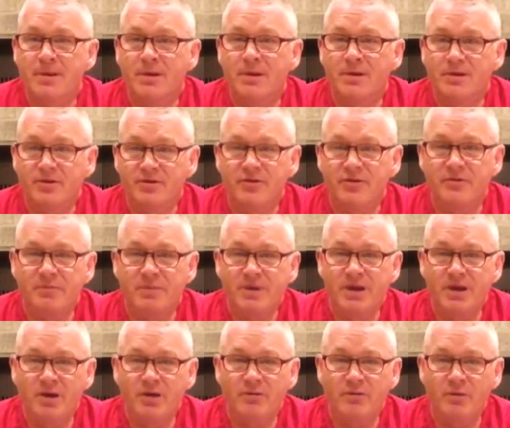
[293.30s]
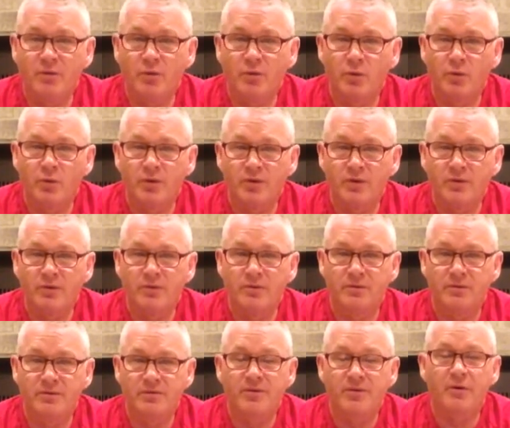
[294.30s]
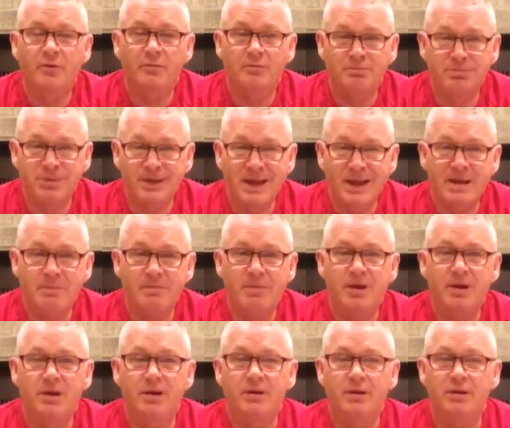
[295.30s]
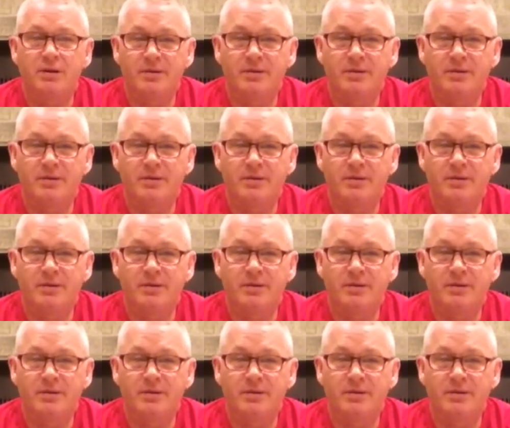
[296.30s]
let's just be careful when we start blaming